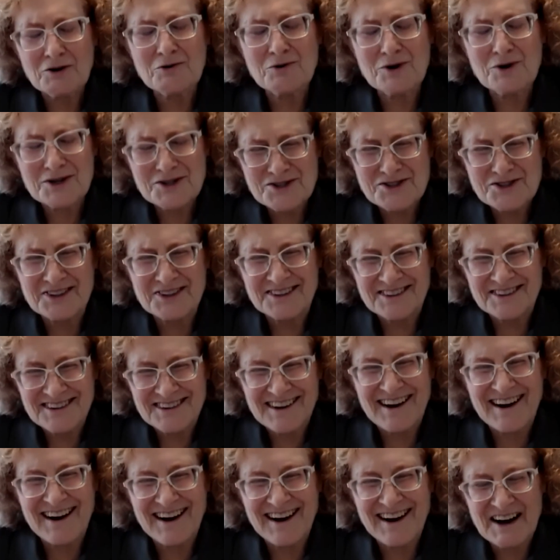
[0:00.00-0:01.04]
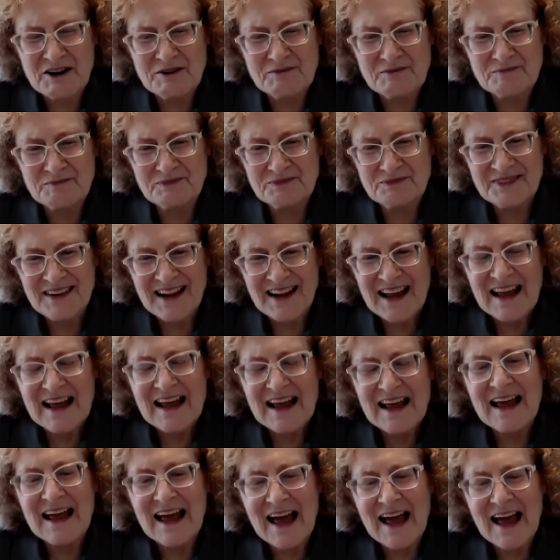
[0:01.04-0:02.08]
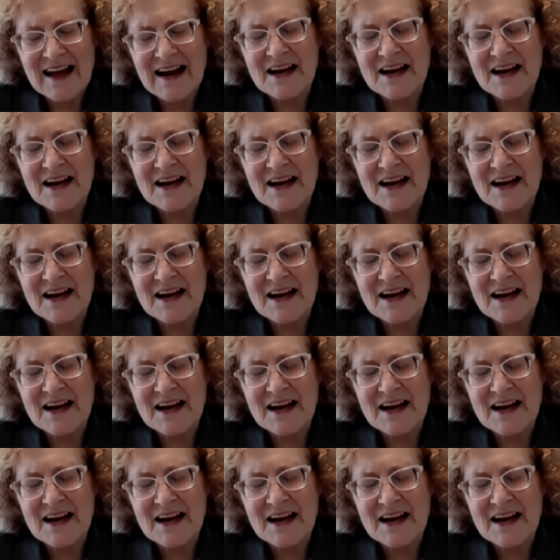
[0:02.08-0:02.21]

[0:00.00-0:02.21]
question. And